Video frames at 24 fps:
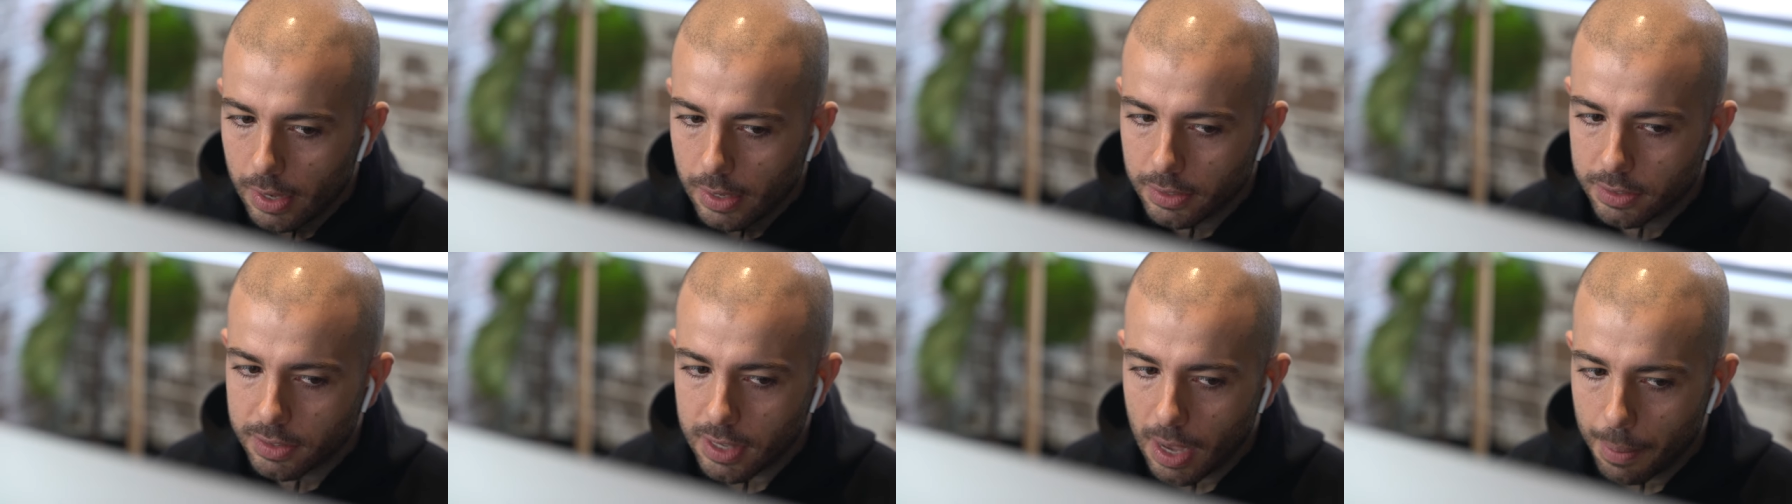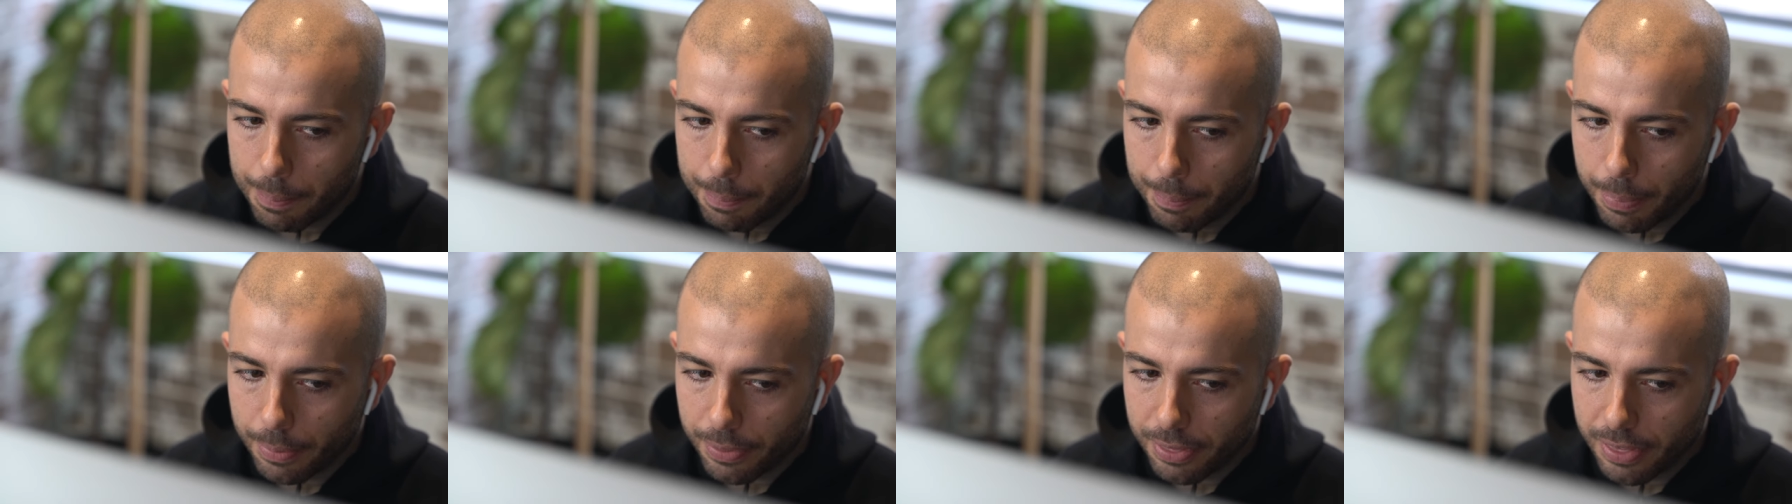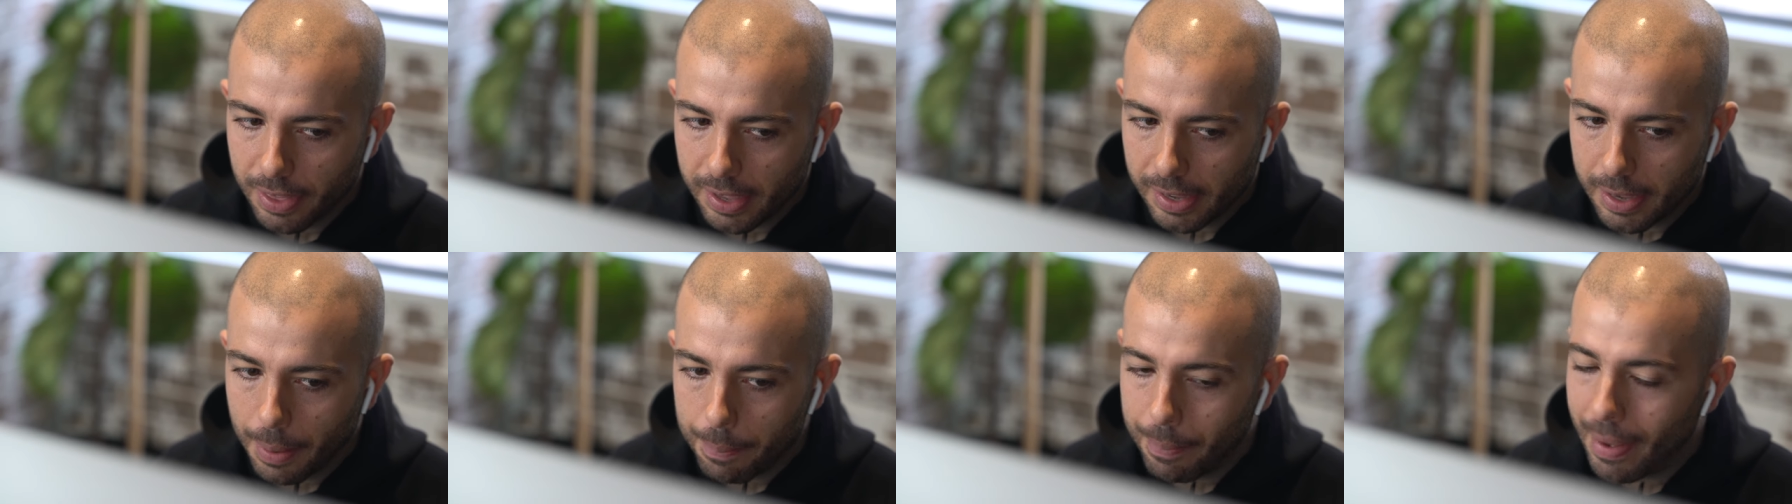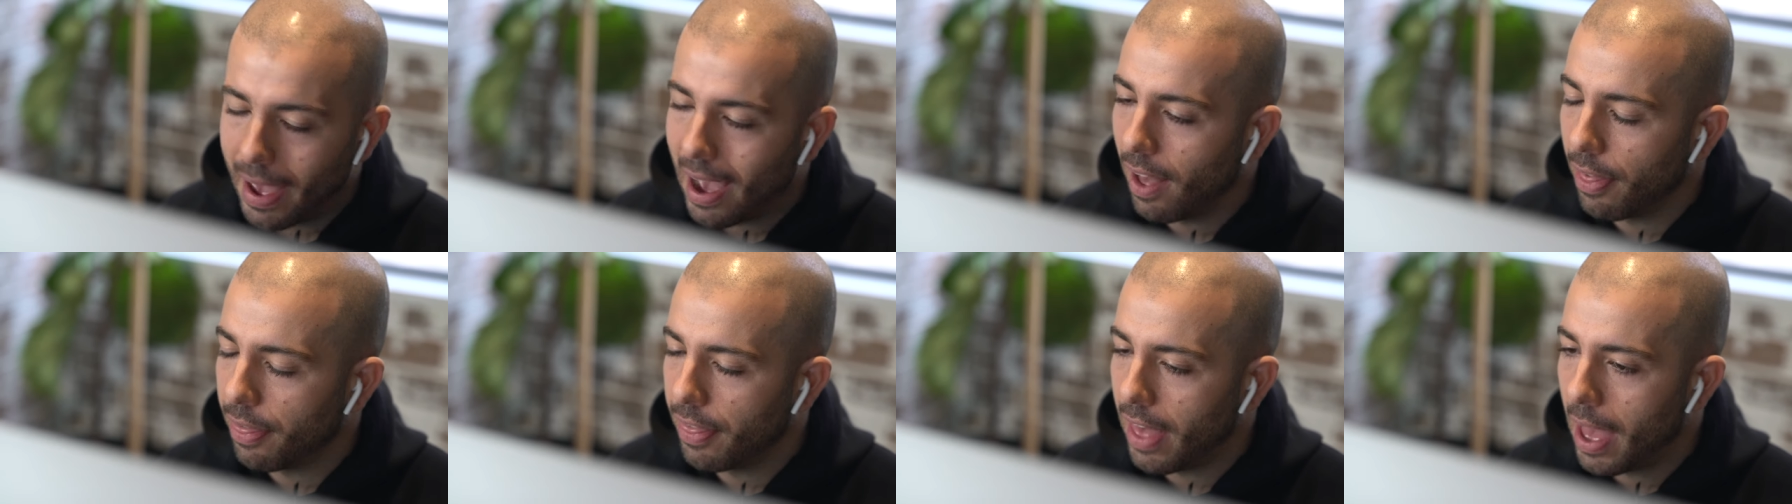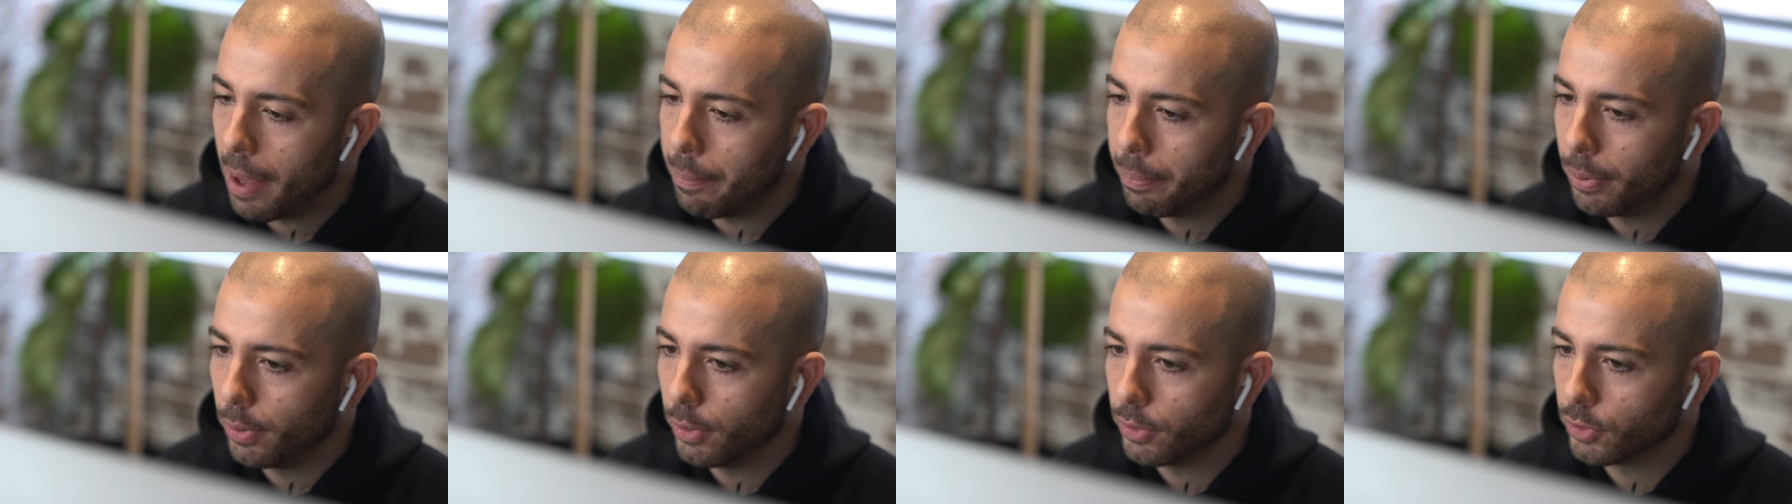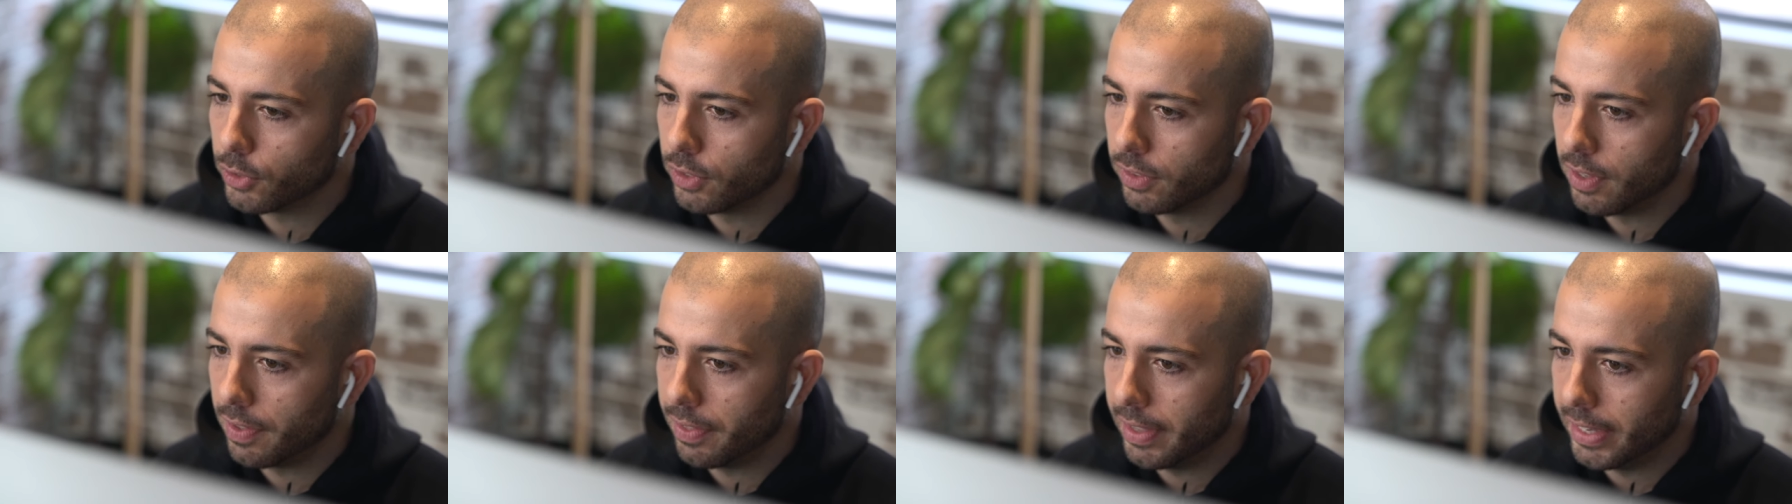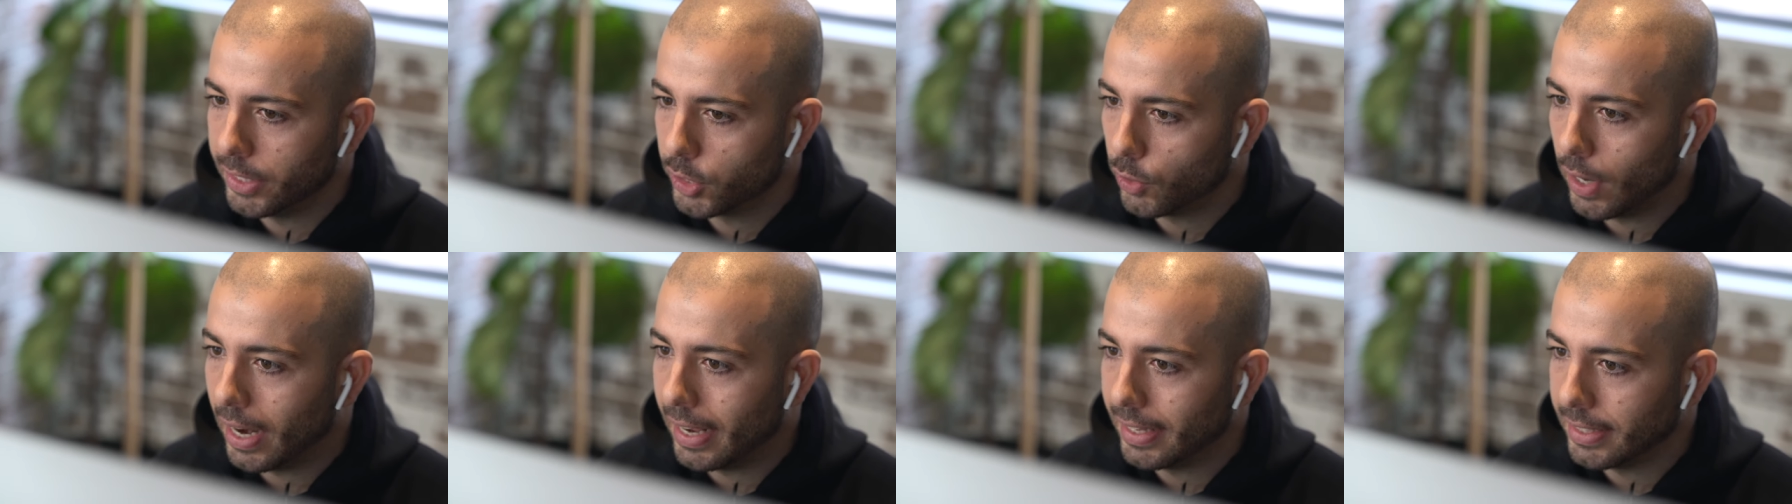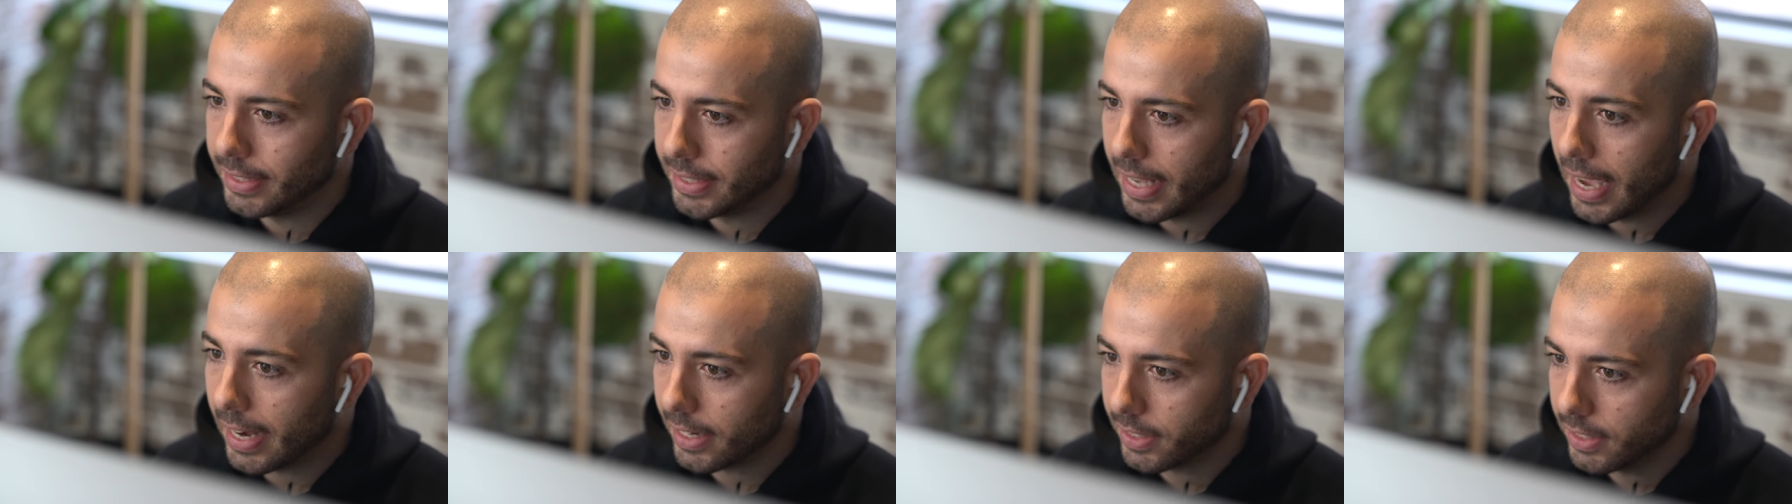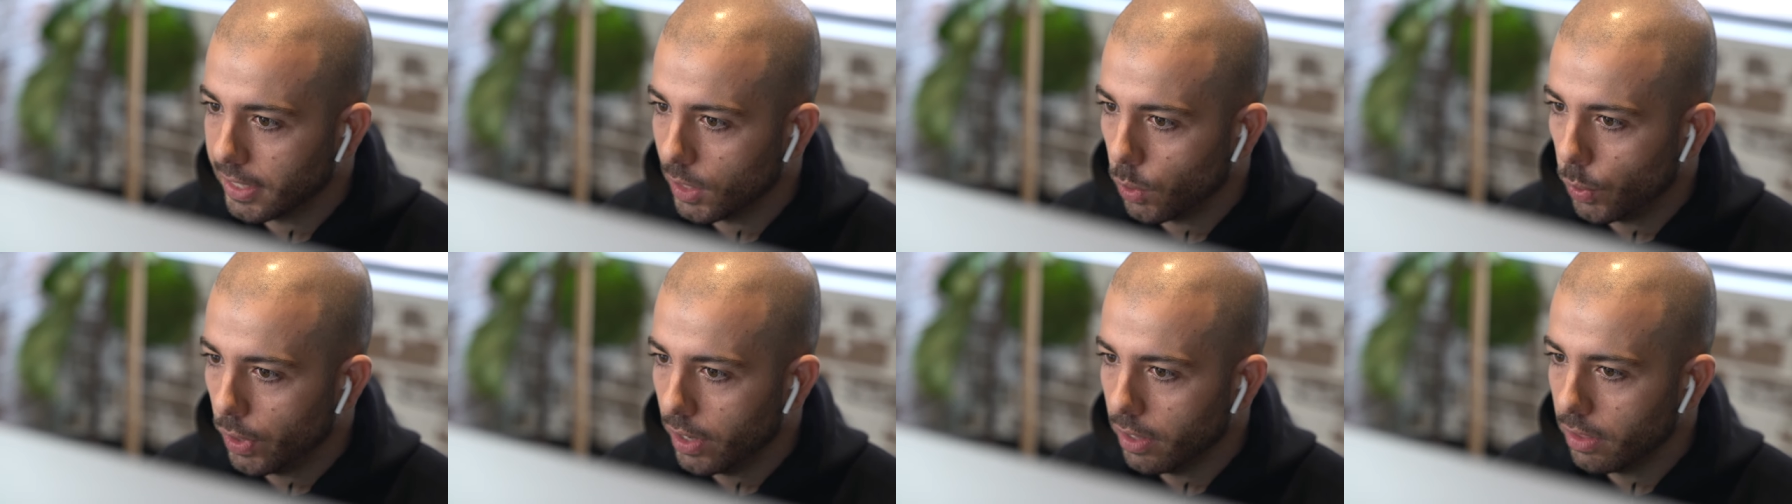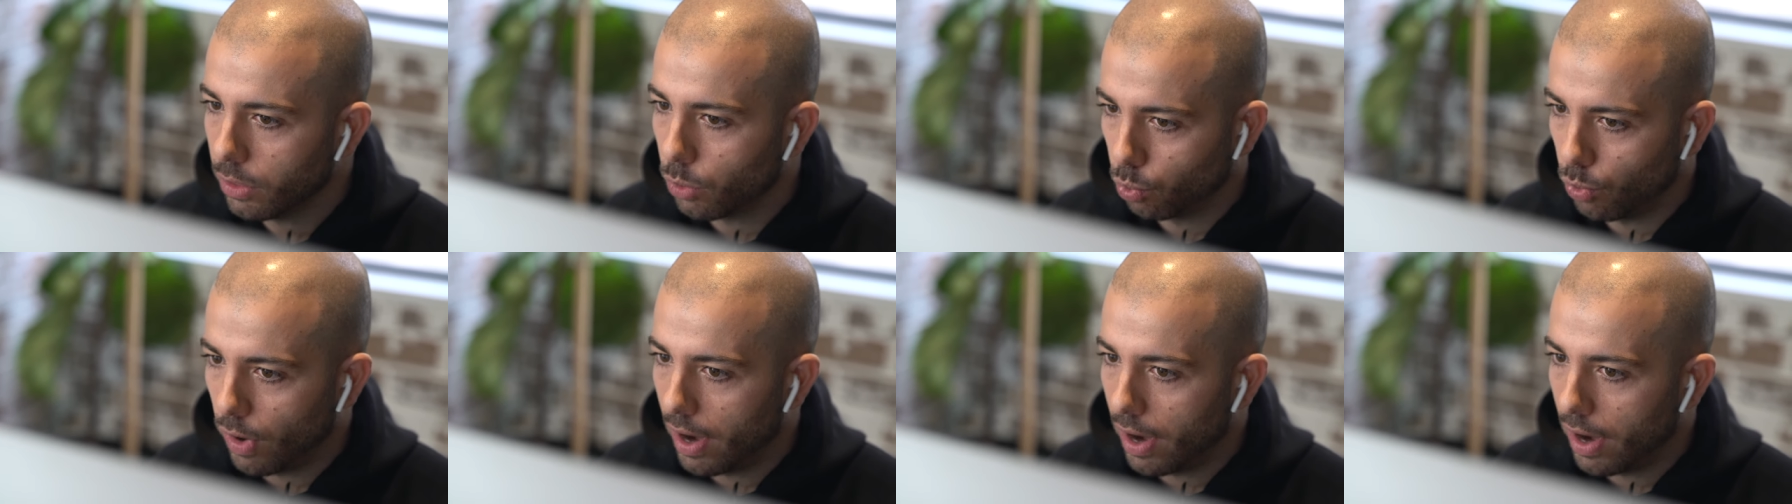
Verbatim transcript: something about that person that they're transacting with,